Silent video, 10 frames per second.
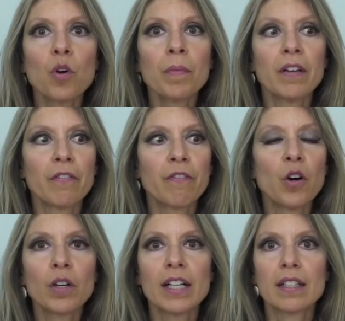woman
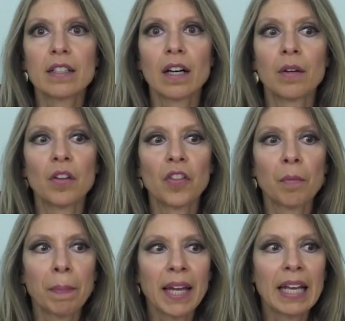focused on the
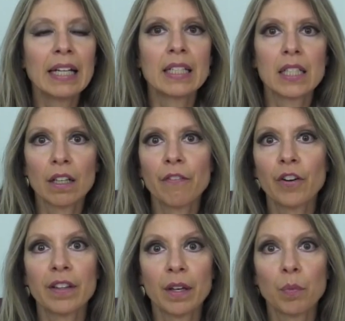pain and
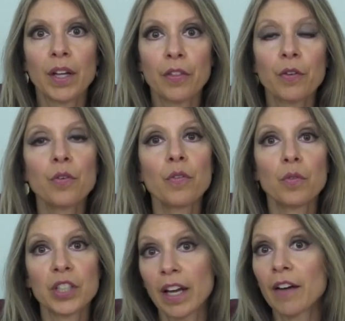suffering they went through
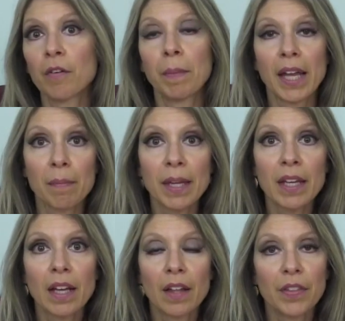to have a
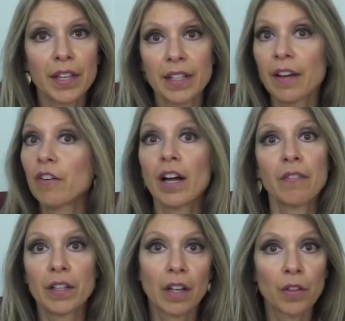baby, they'd never
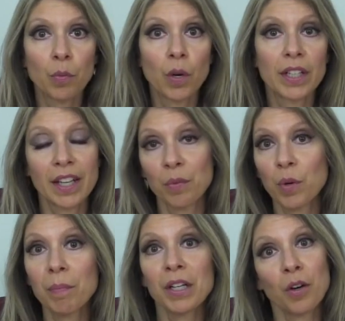have another one. Yet
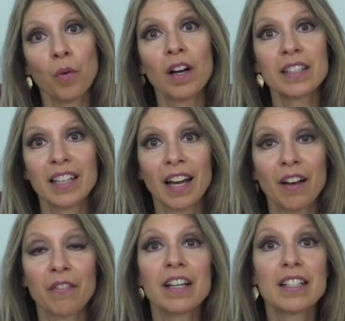women go on to
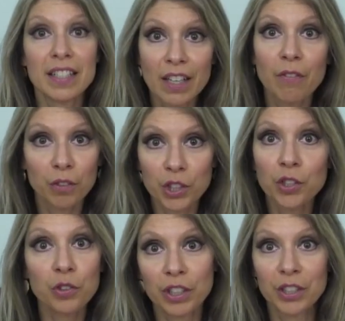have several
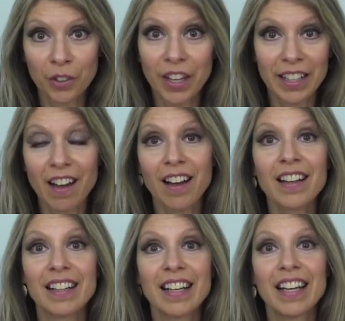children, do they not?